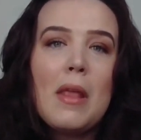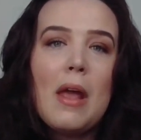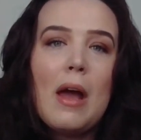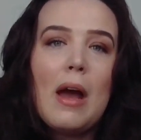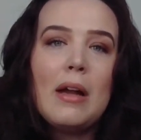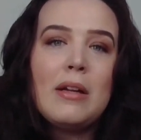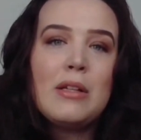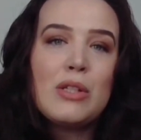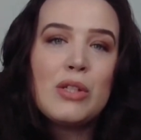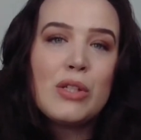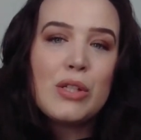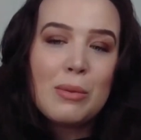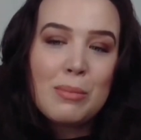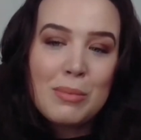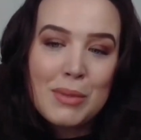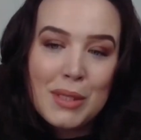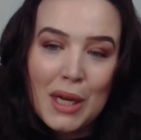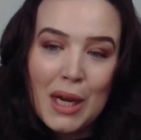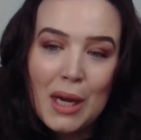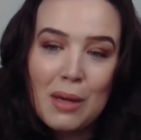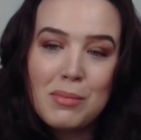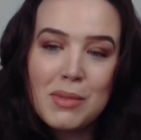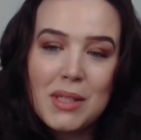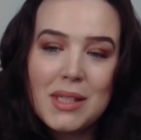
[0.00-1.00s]
And
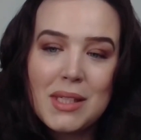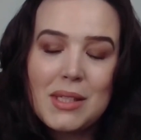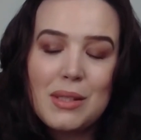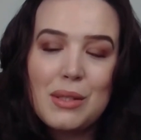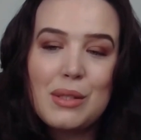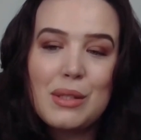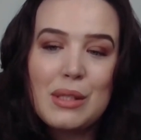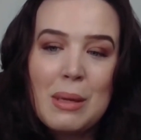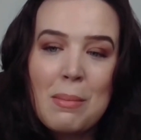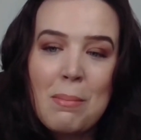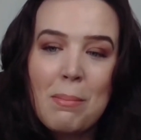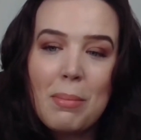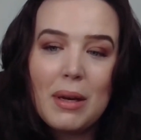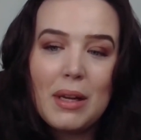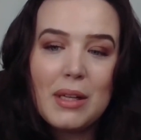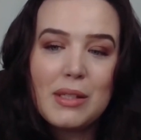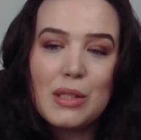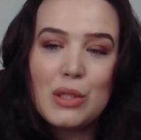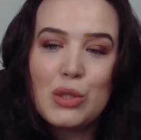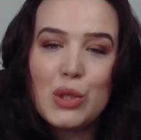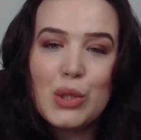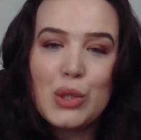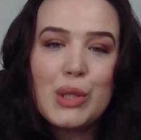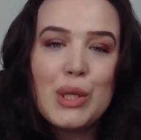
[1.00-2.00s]
sometimes it's as simple as,
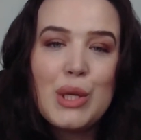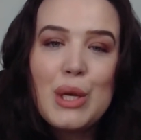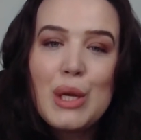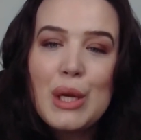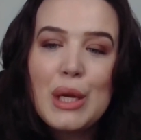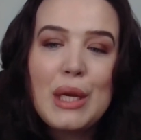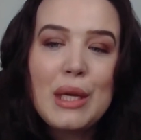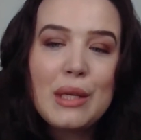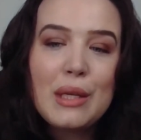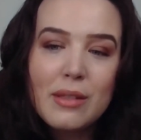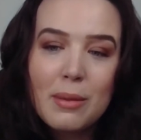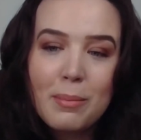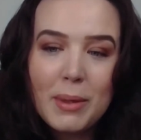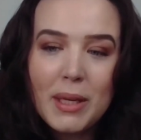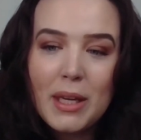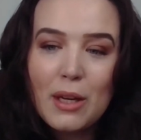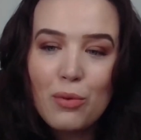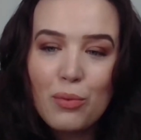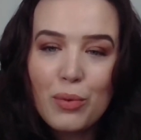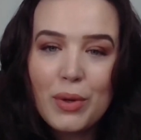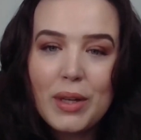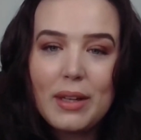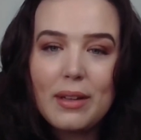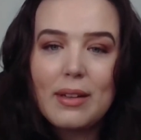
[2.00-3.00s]
it doesn't need to be a
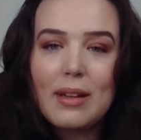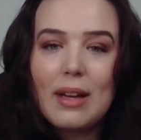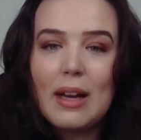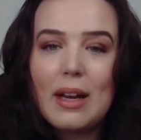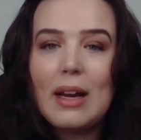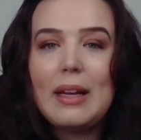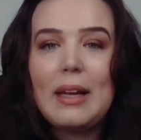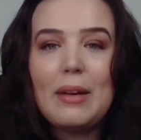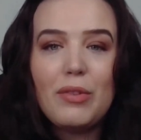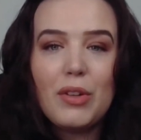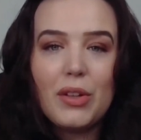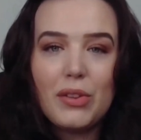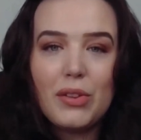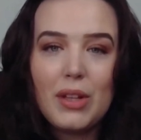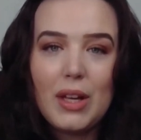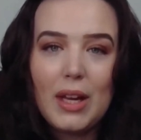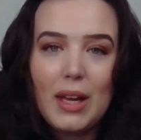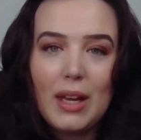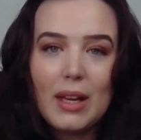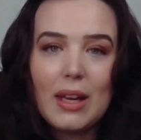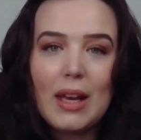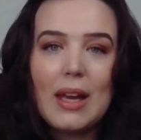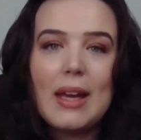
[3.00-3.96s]
really clever thing.